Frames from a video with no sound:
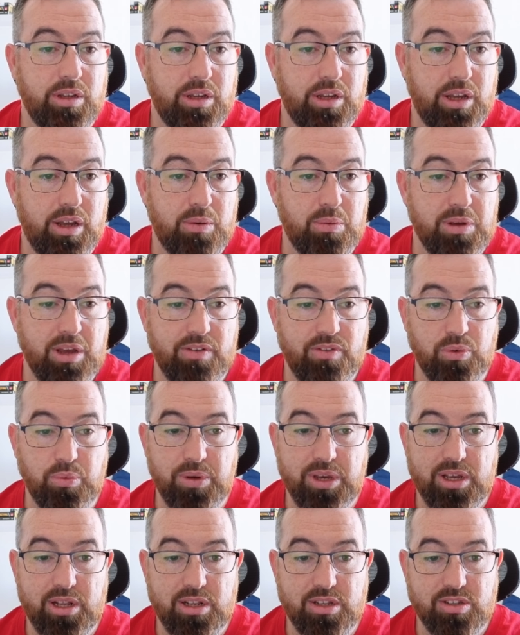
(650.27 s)
We have a
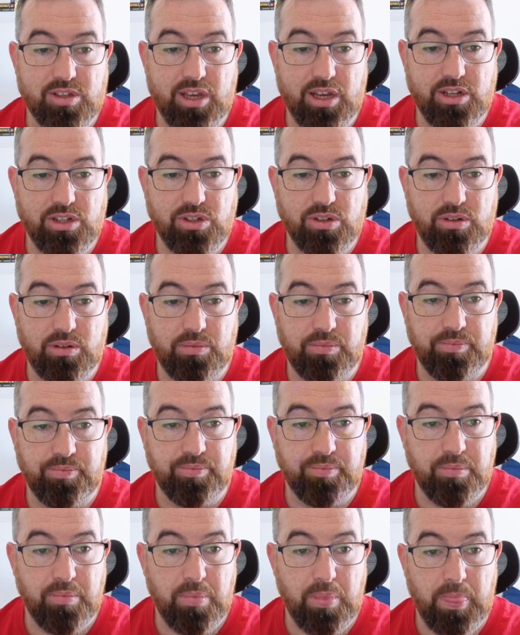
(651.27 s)
weekly schedule,
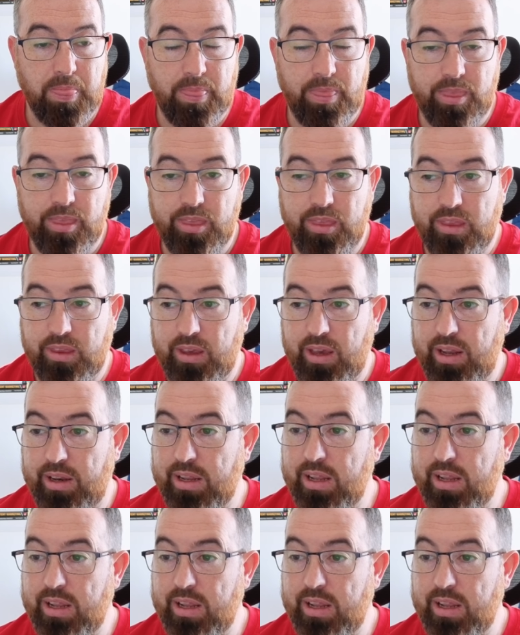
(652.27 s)
and